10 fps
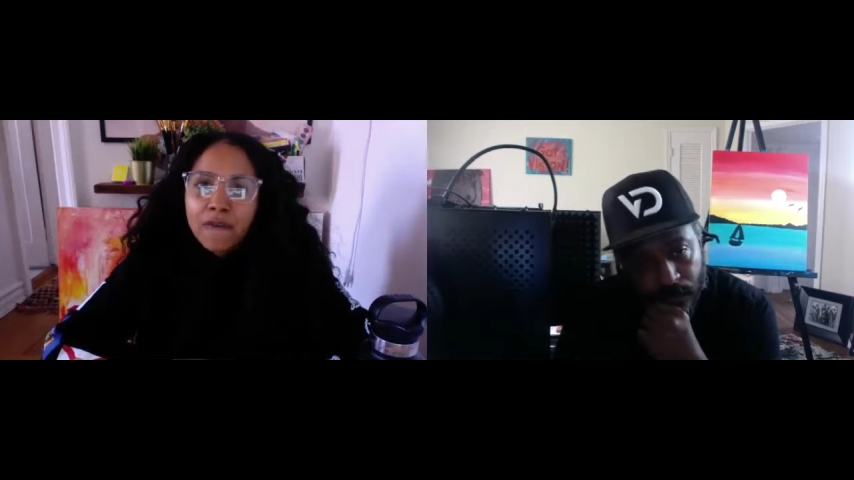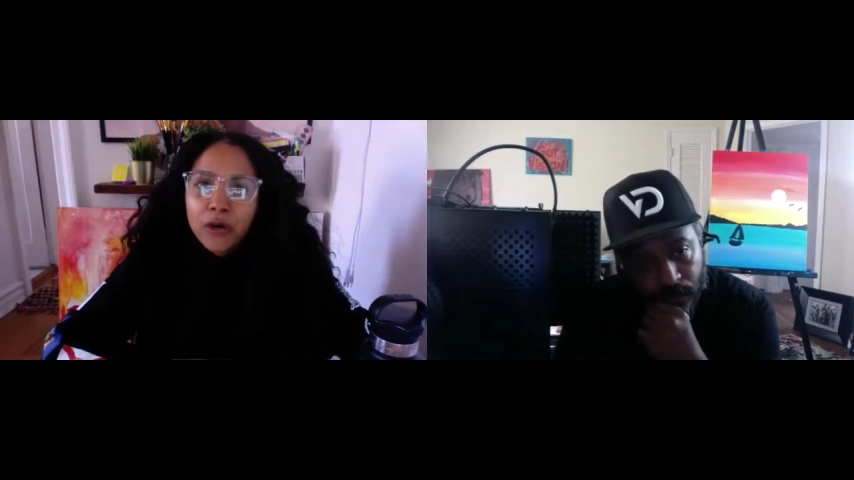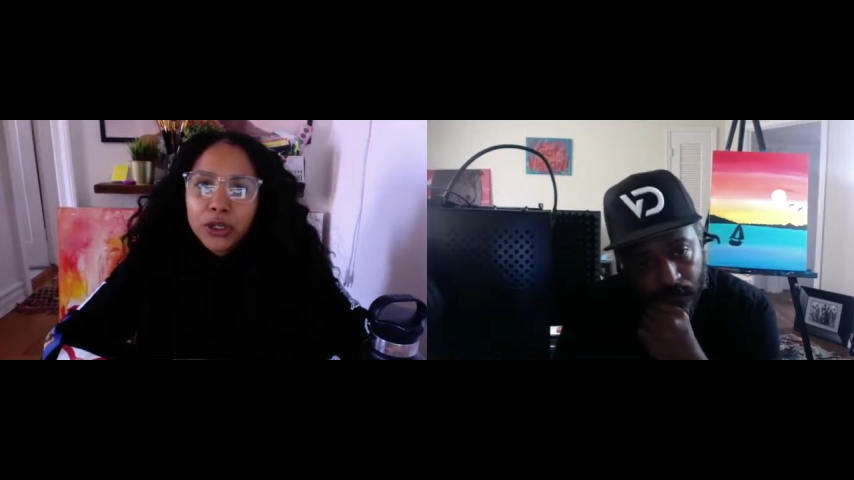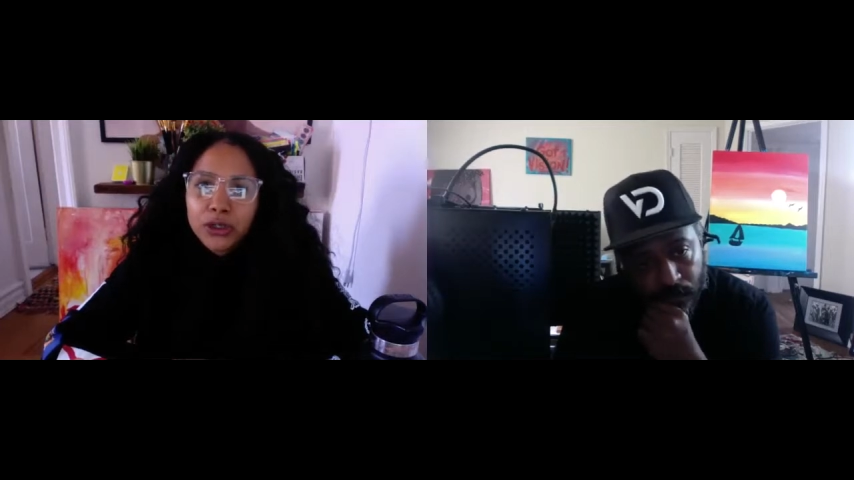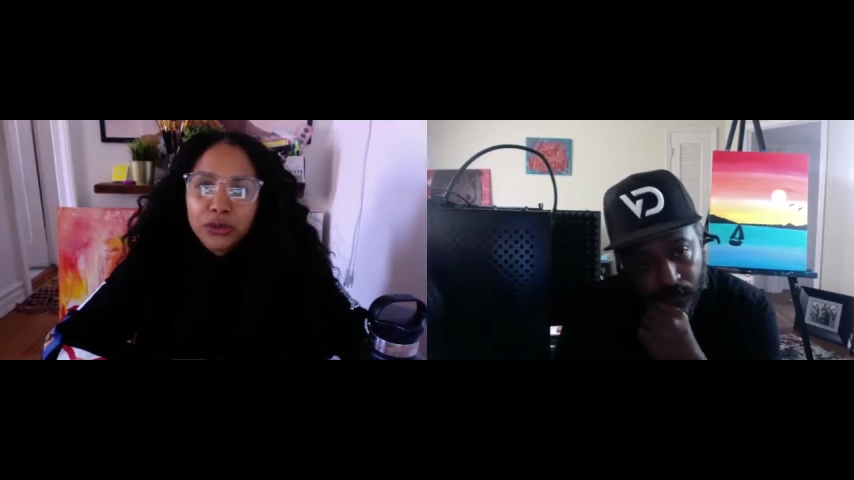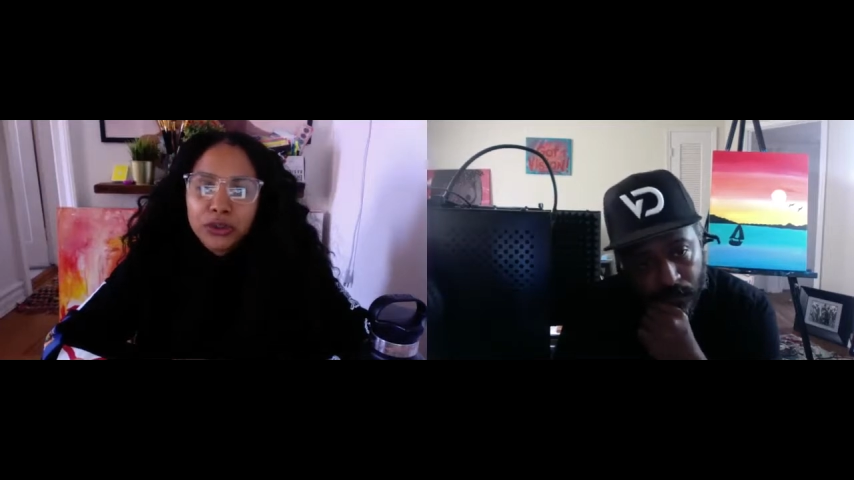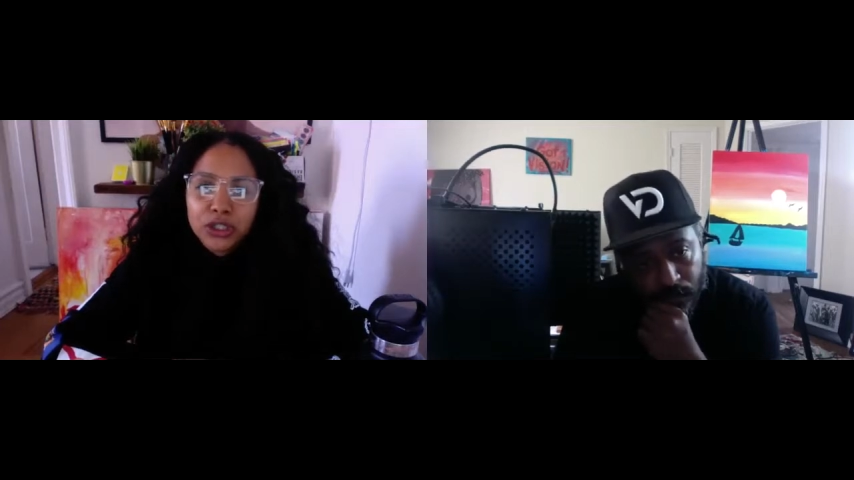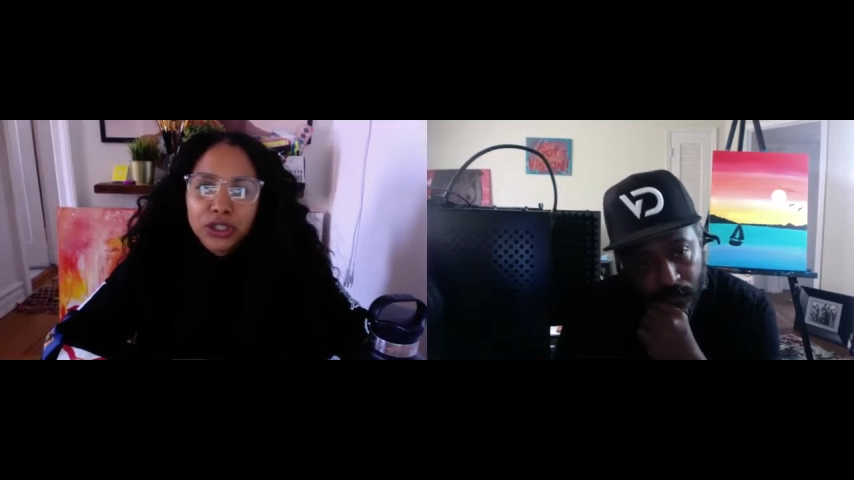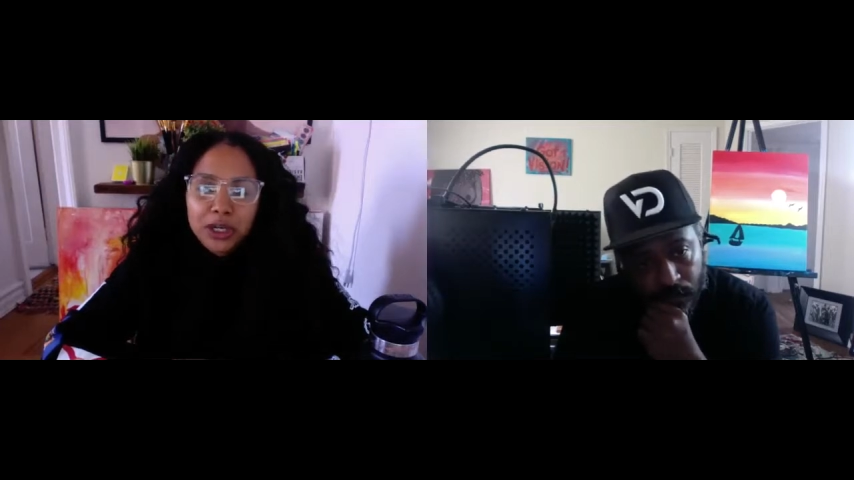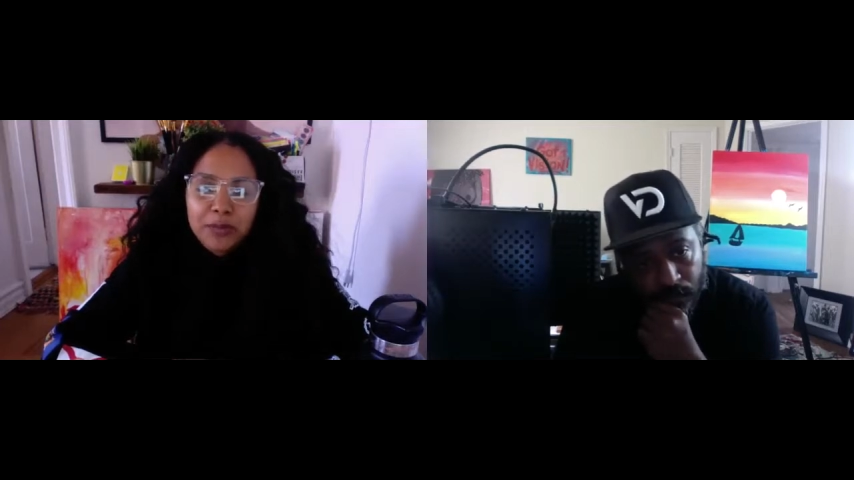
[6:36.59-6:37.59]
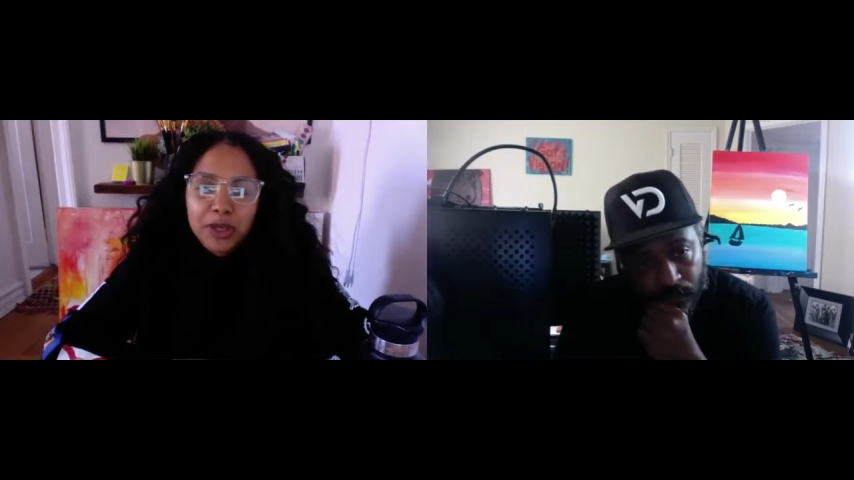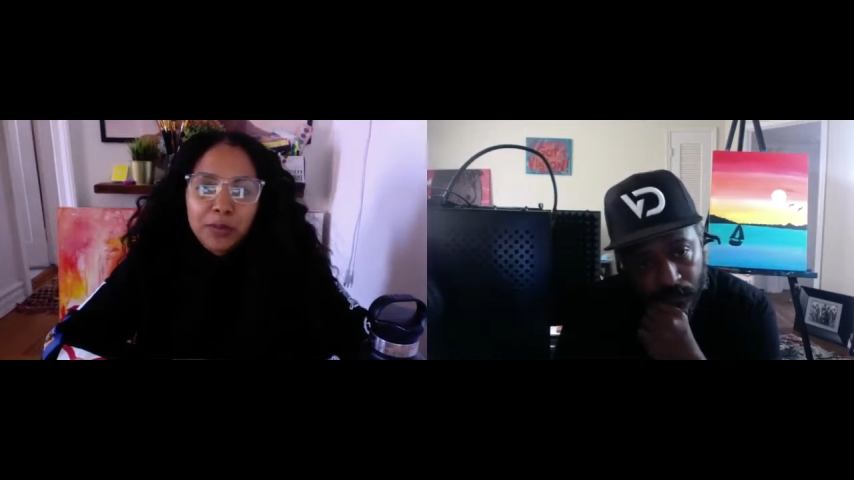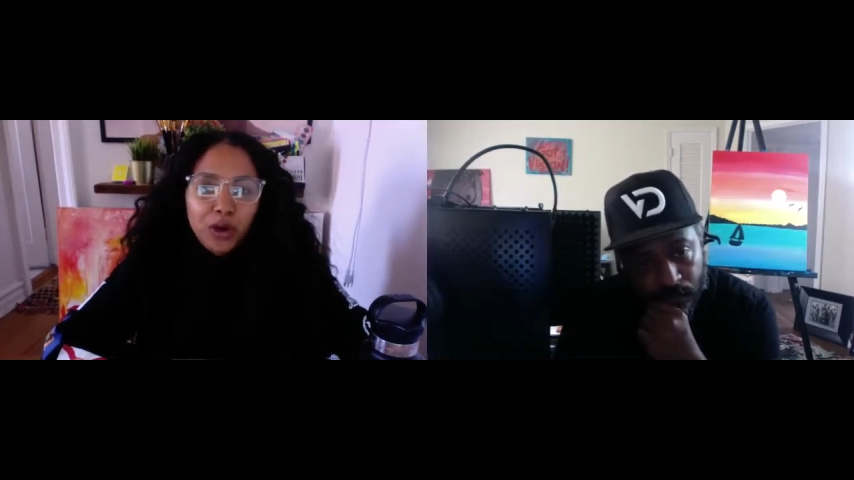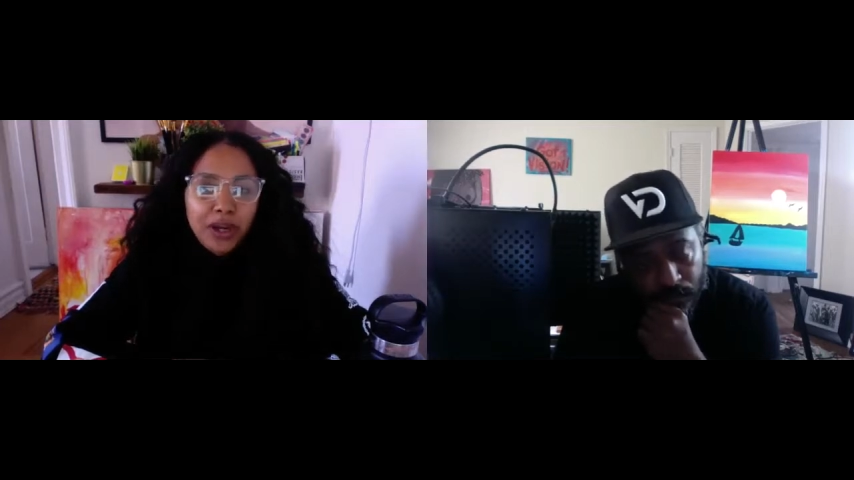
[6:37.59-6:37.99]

for you to start being more